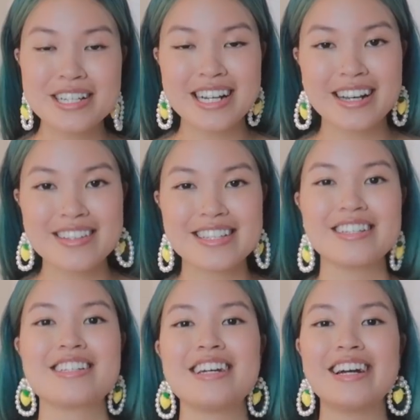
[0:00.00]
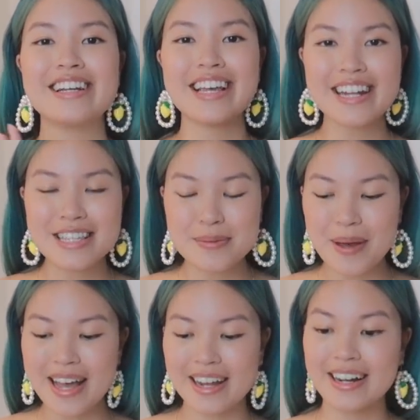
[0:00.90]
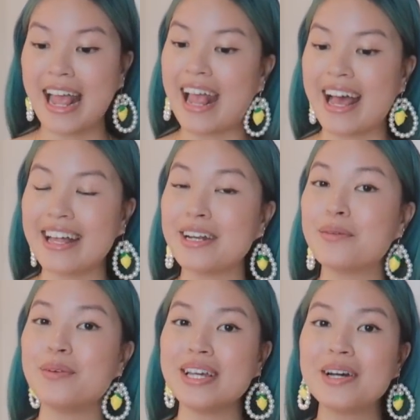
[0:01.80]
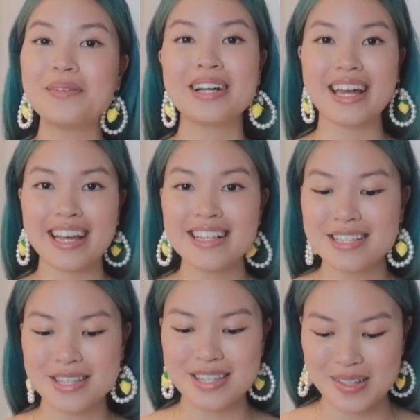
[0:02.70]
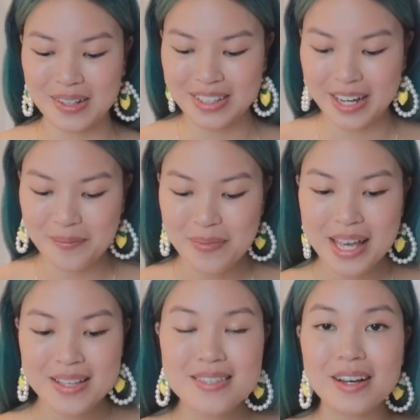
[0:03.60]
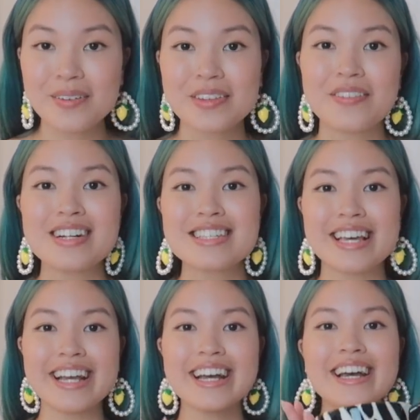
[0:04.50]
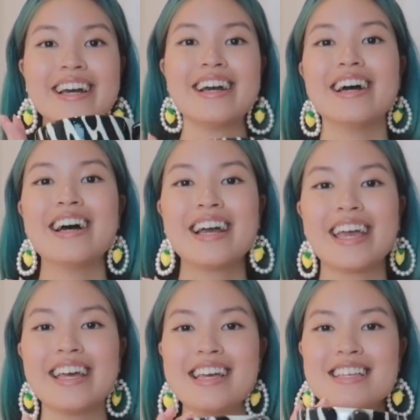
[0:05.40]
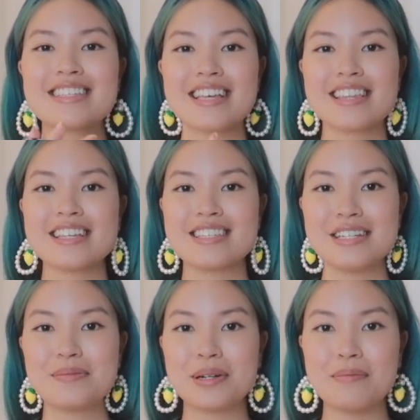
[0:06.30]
check out Skillshare, get inspired, and we will get into this haul now. So the first thing is this zebra